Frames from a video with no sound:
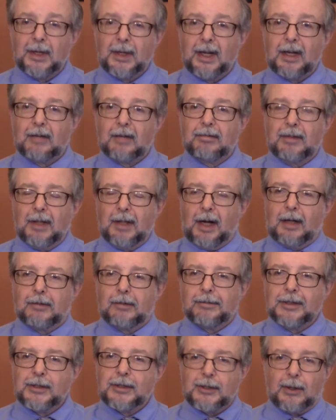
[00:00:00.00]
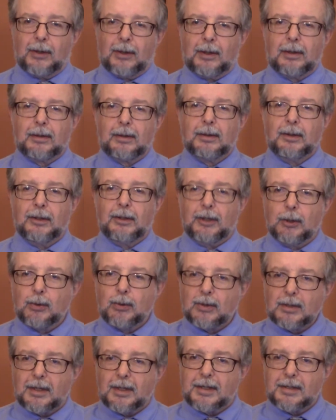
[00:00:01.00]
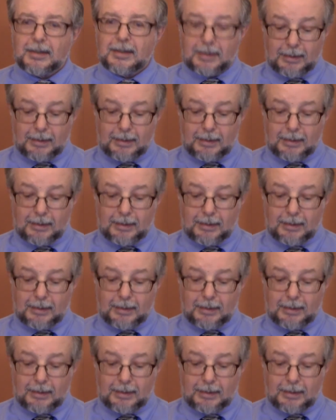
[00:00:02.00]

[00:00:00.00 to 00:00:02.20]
have love, it's all useless.